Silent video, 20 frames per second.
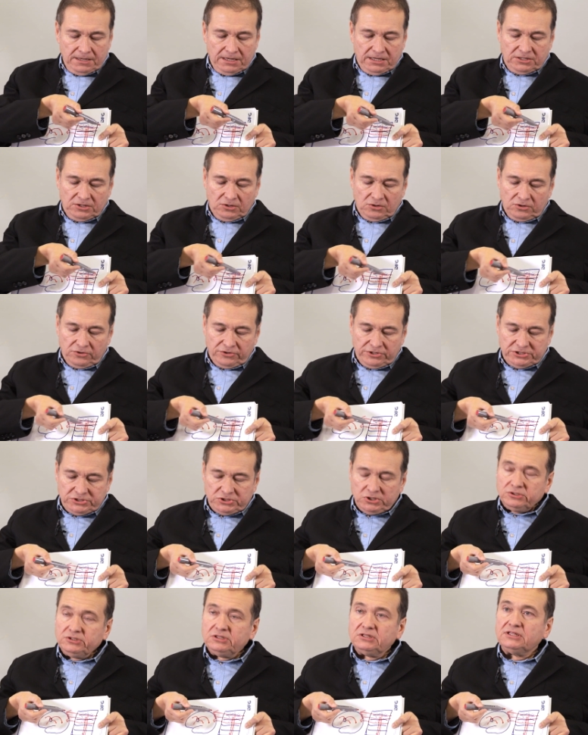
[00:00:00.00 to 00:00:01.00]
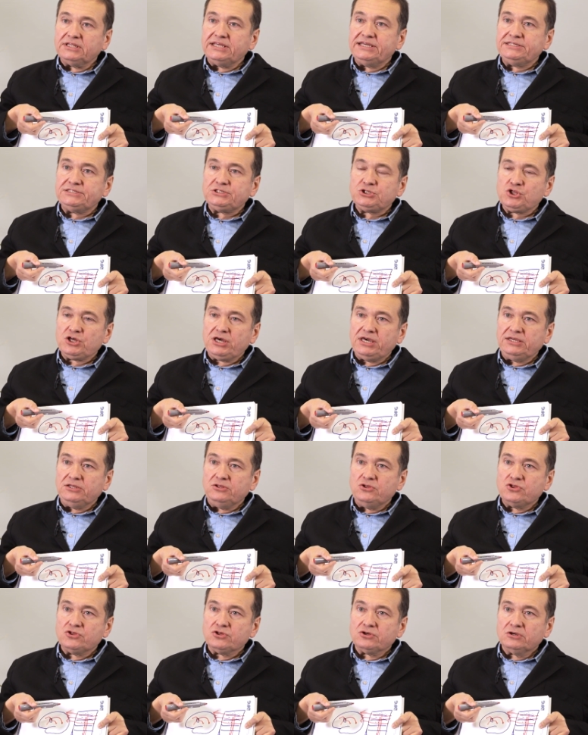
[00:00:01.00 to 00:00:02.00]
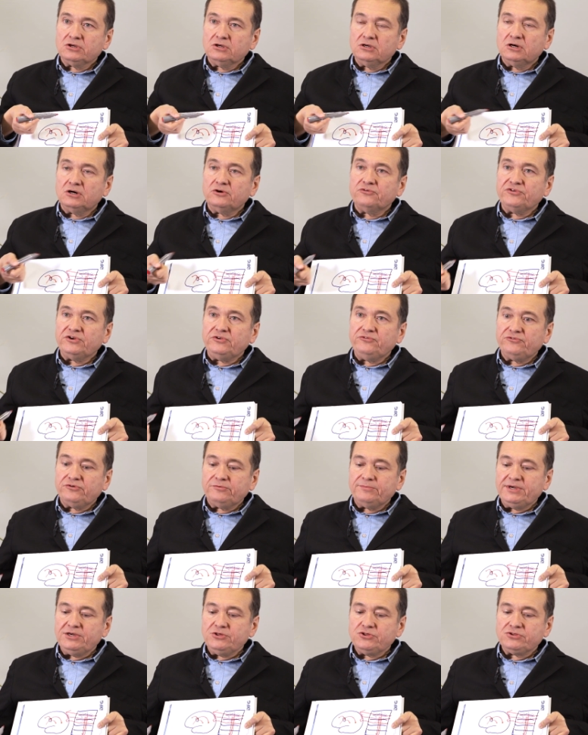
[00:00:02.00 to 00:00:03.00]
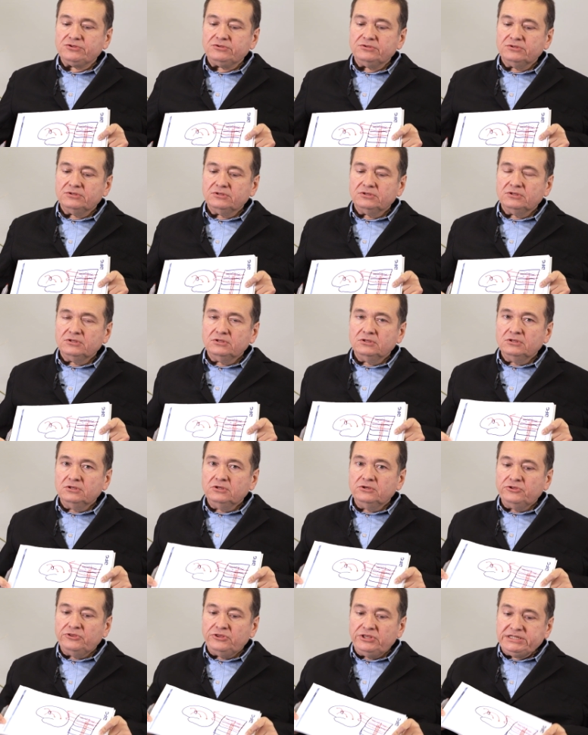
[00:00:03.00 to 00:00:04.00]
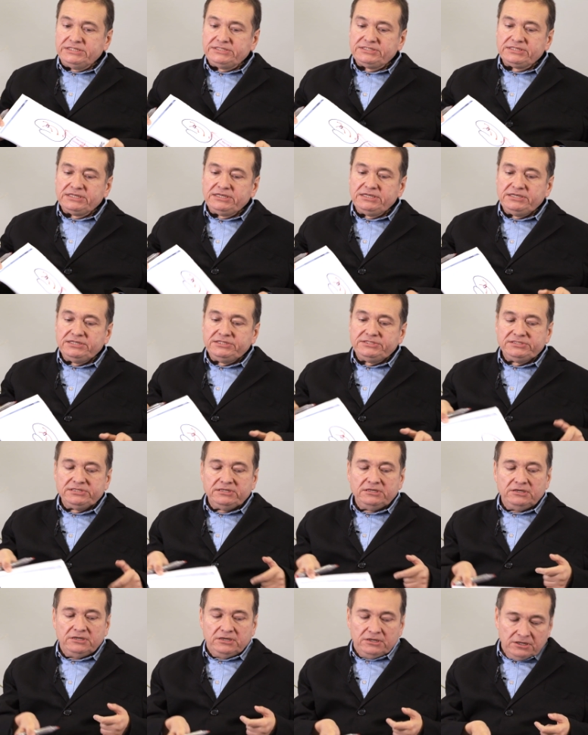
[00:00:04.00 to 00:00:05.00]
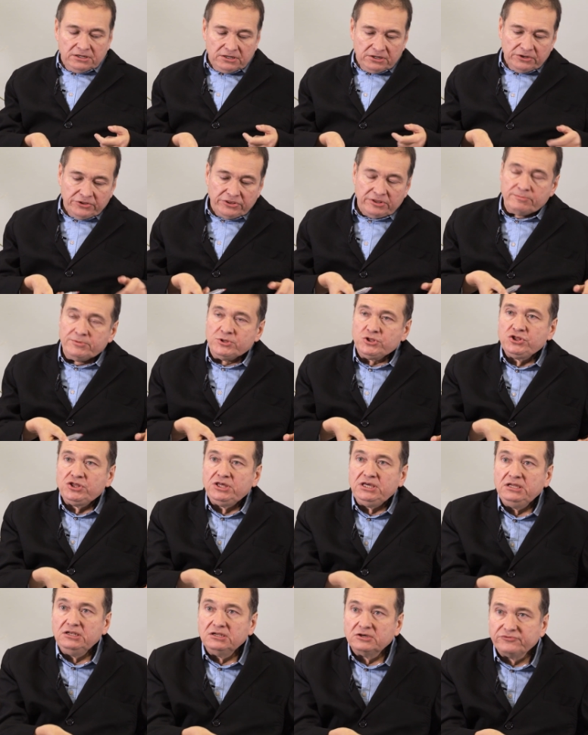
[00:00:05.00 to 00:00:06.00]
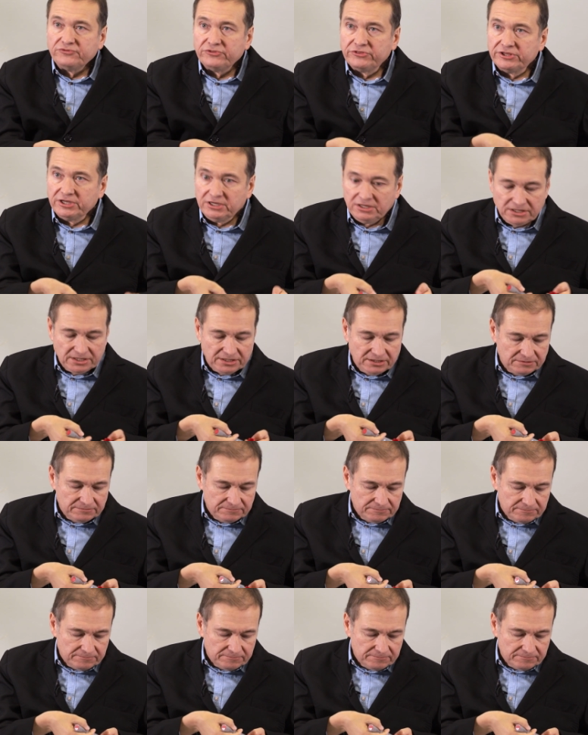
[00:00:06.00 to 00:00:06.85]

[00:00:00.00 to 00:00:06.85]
and a horizontal exchange of information. This is the machine of thinking.